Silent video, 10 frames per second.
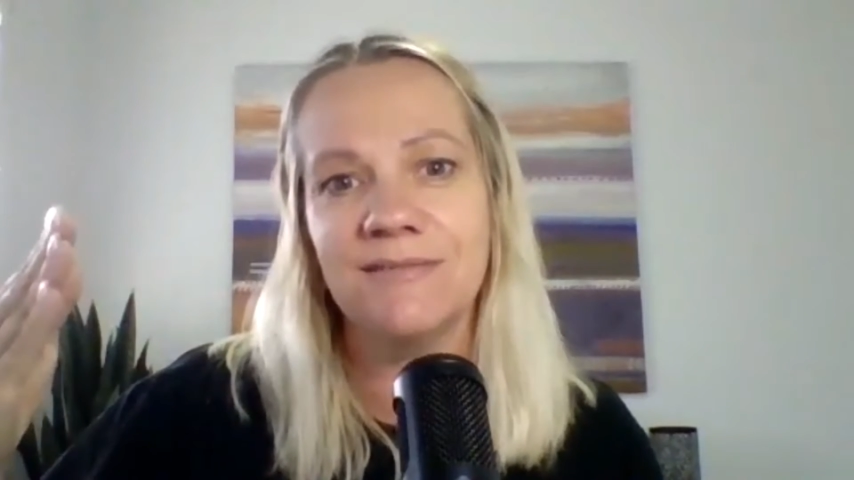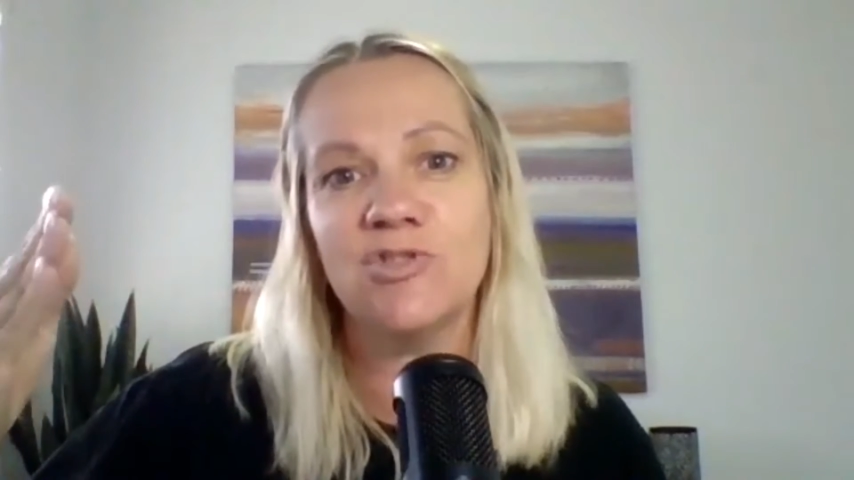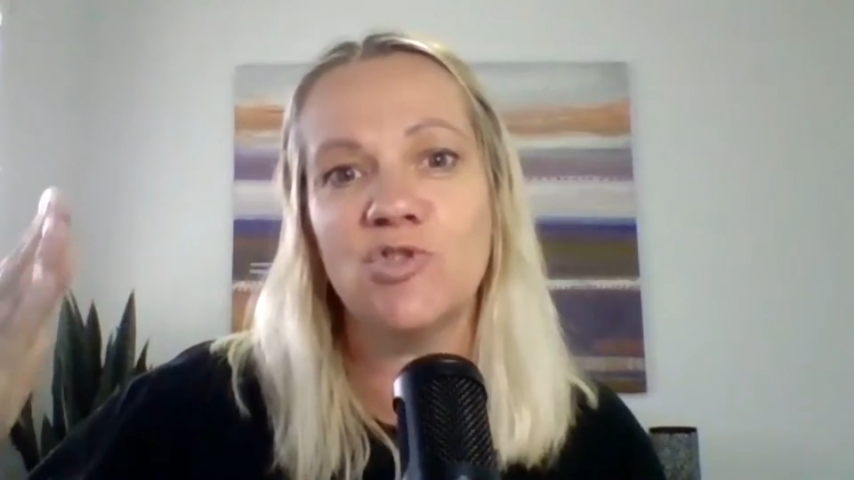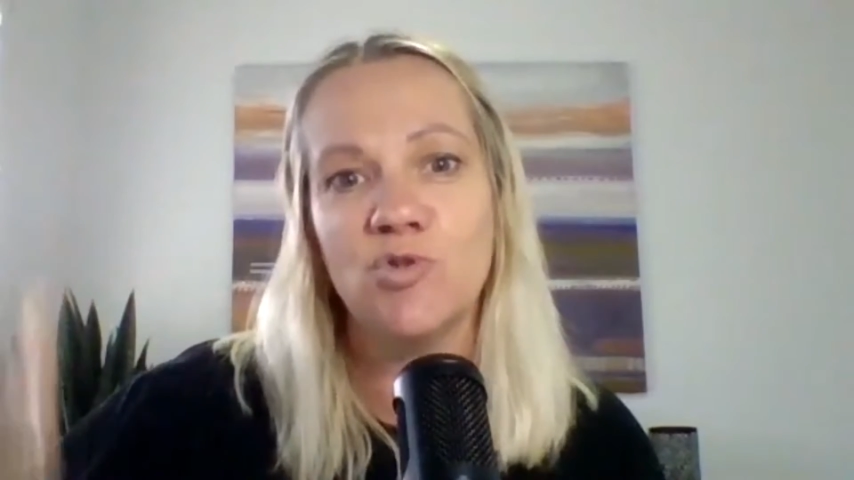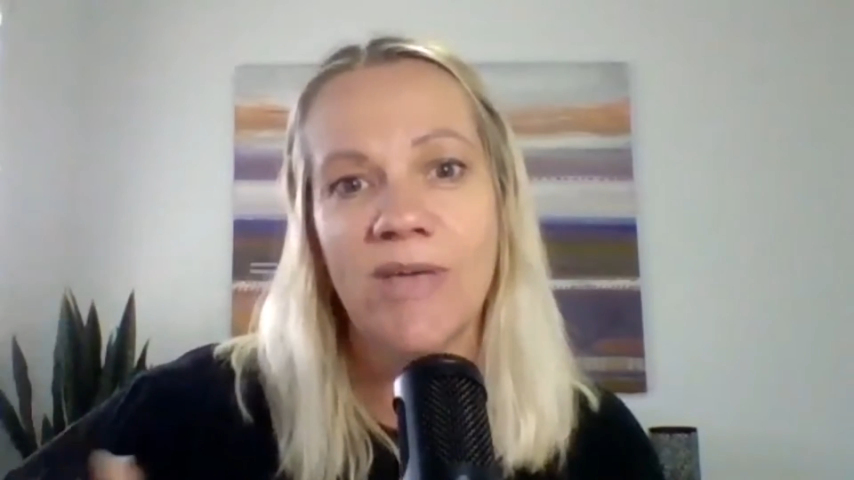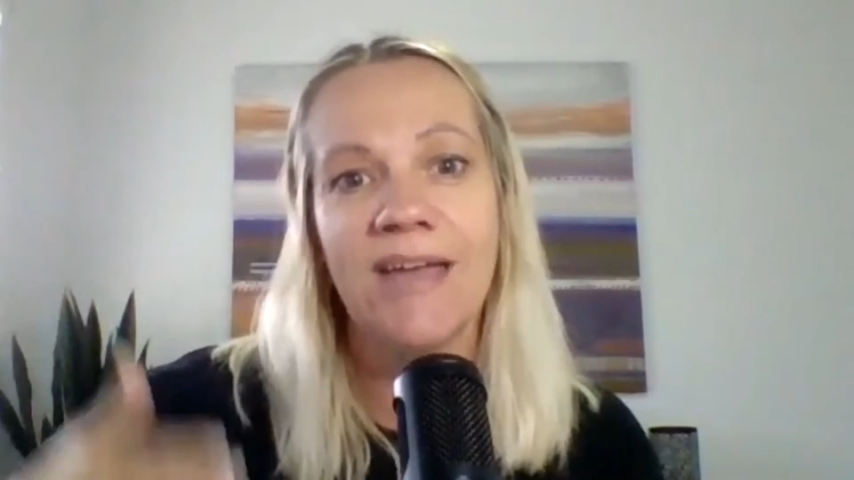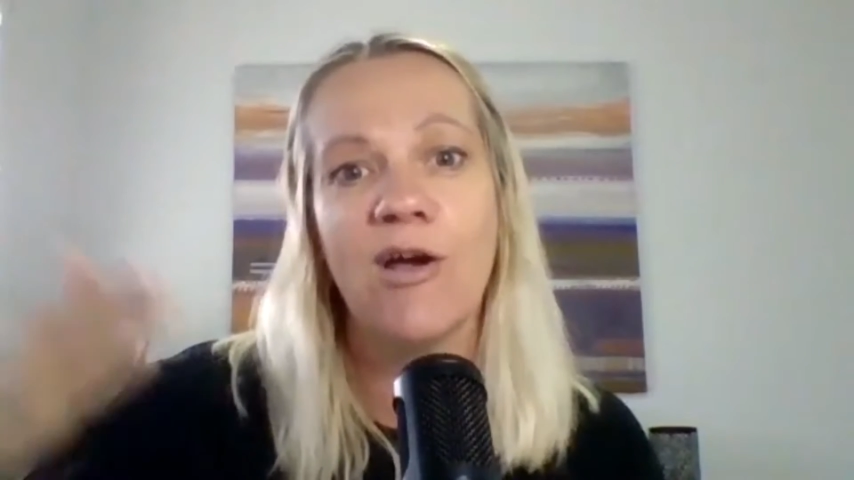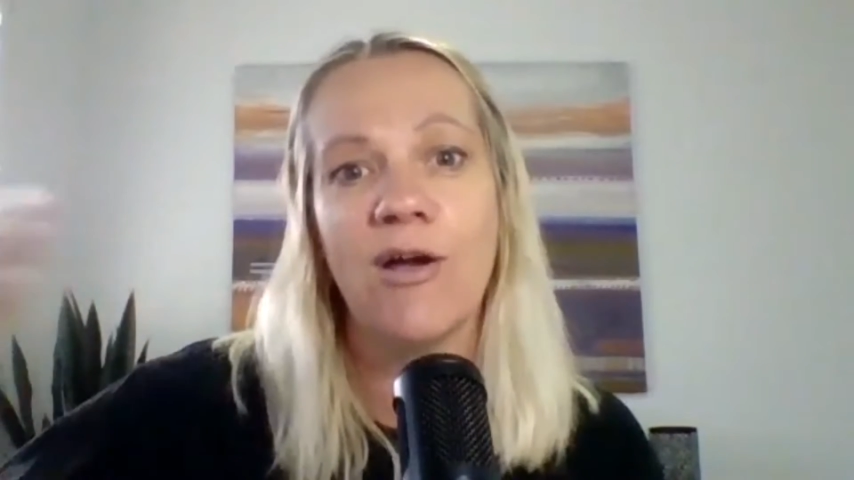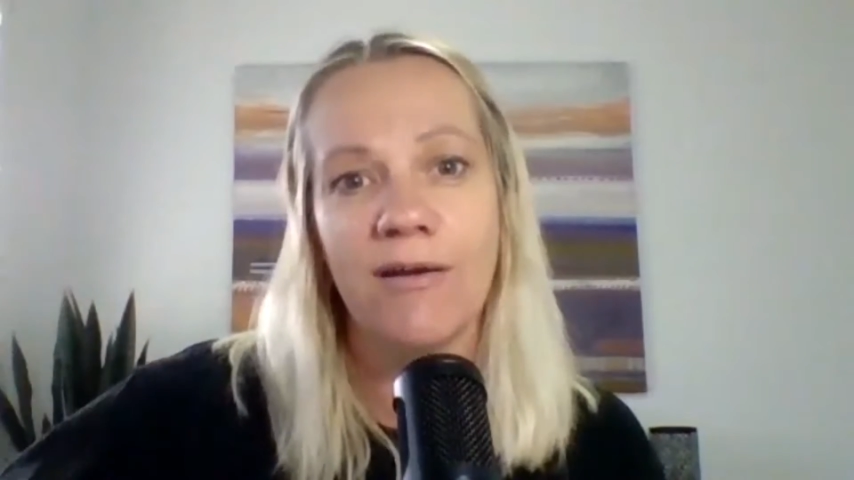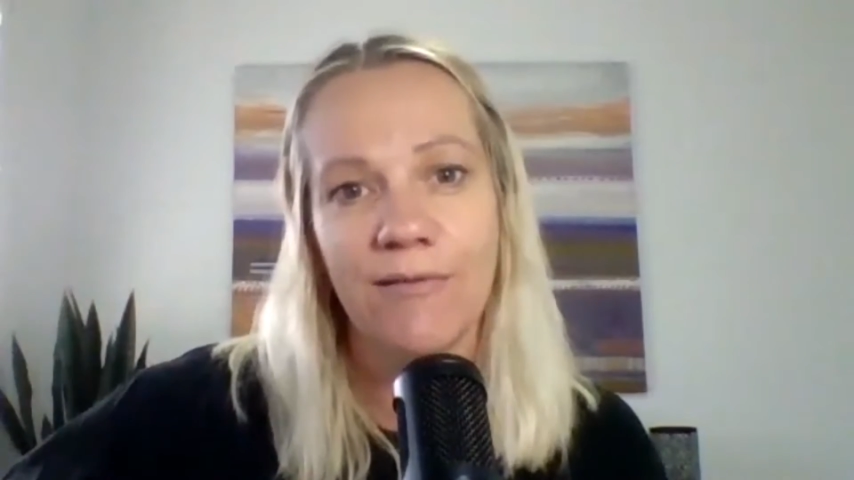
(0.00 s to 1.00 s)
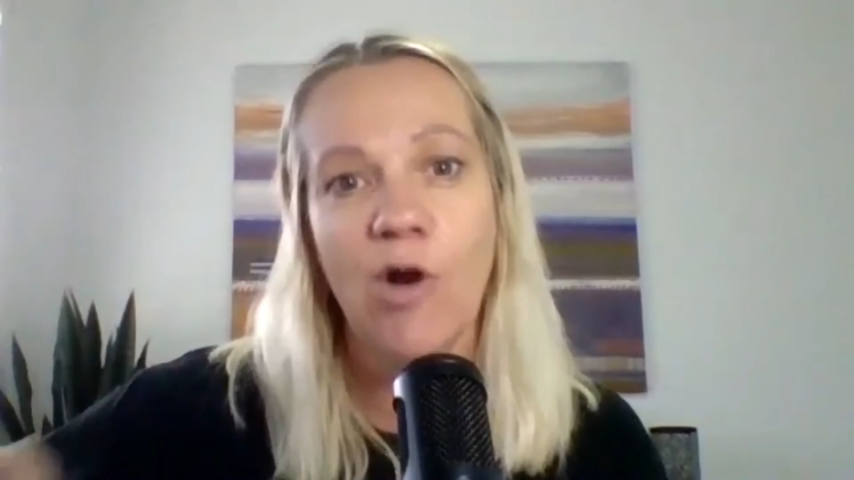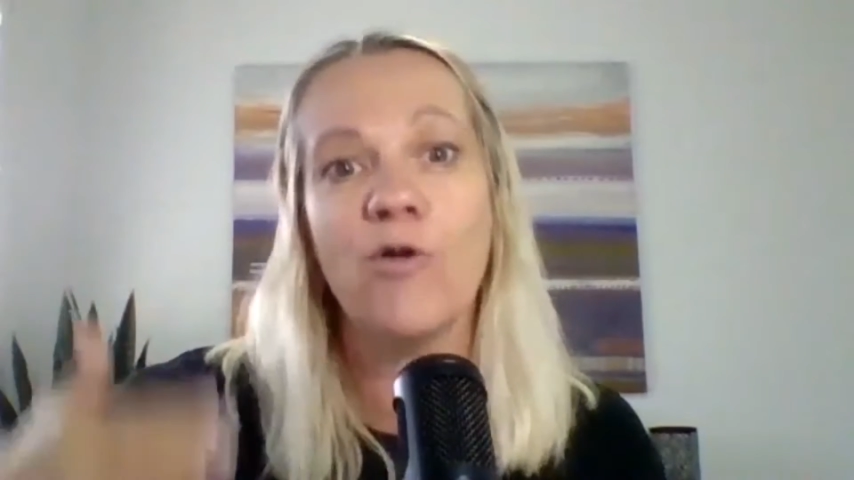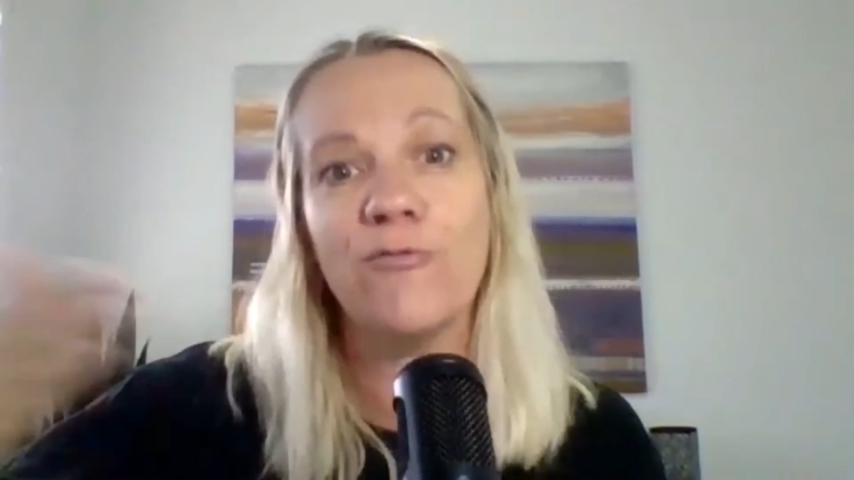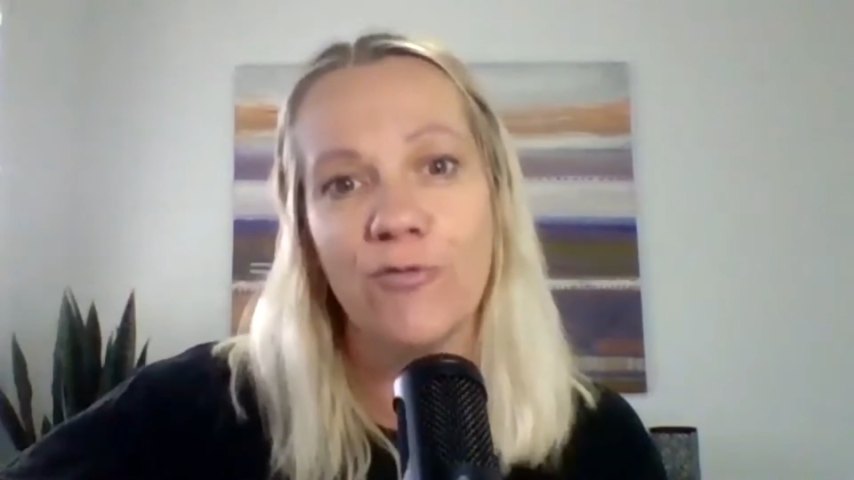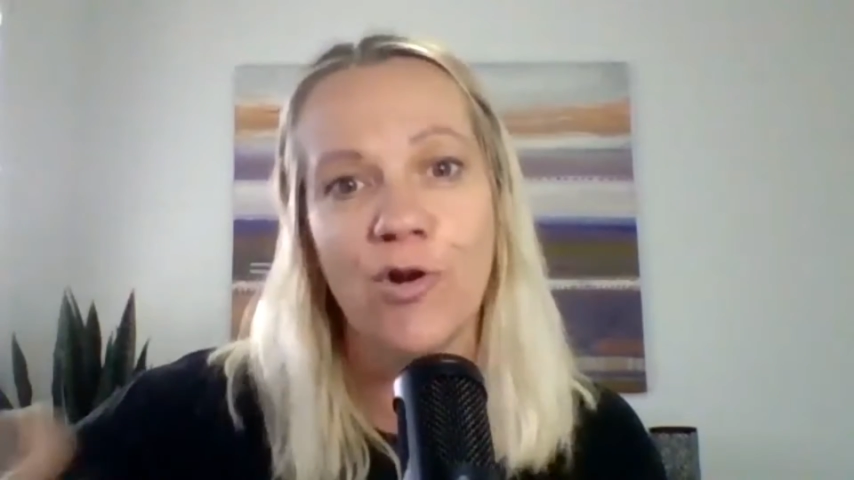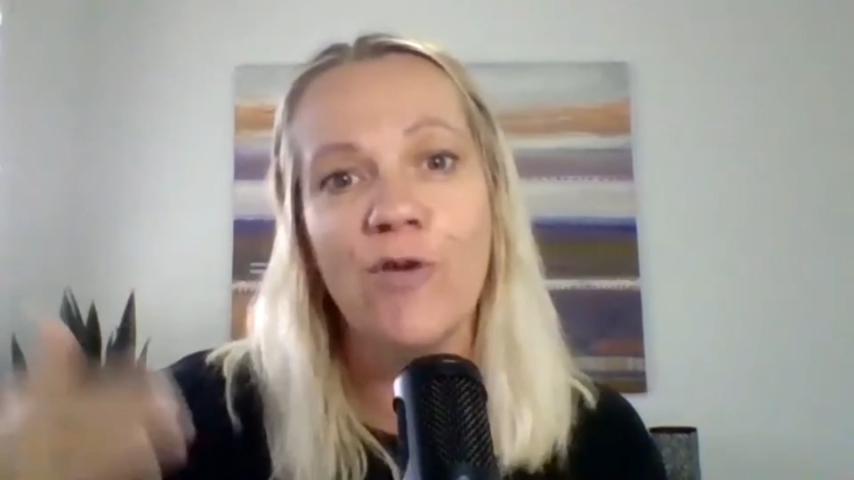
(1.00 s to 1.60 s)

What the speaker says: do that over